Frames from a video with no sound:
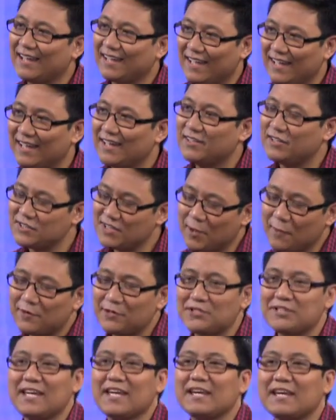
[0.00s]
I understand what
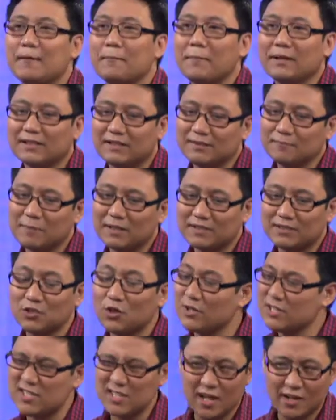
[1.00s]
you're saying. Yeah, but but
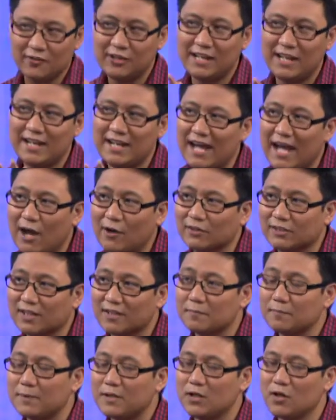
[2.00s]
no, it's not really an
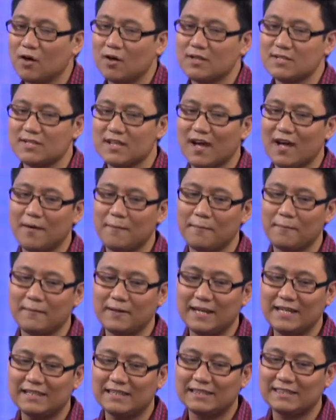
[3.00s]
accountant because um,
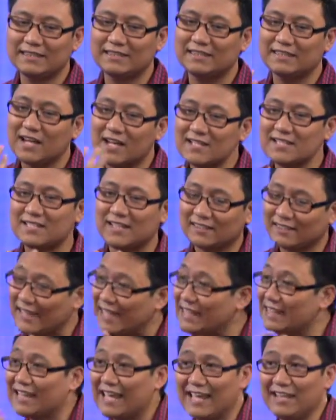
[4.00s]
it does the
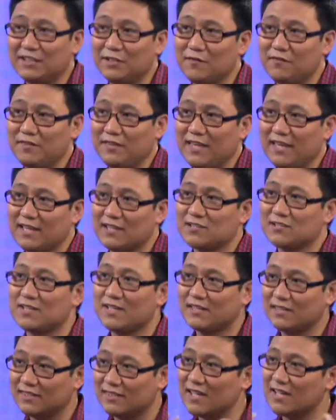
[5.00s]
tail end of things.
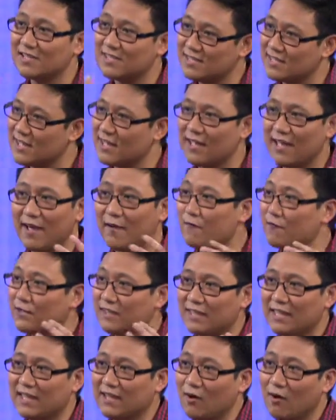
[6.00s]
Okay. It does the
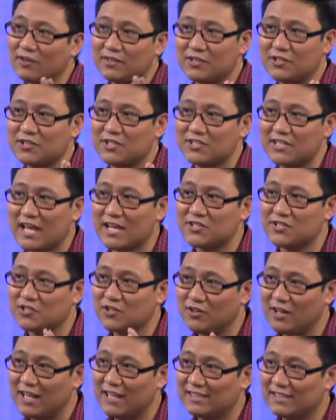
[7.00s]
everything, all the
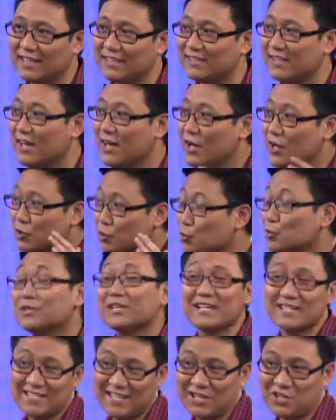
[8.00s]
transactions related to
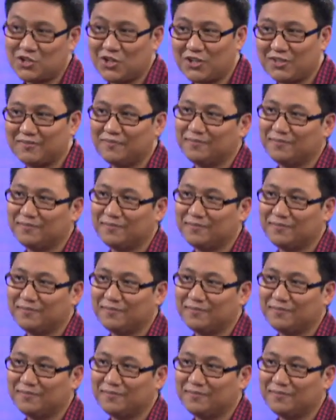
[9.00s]
taxation.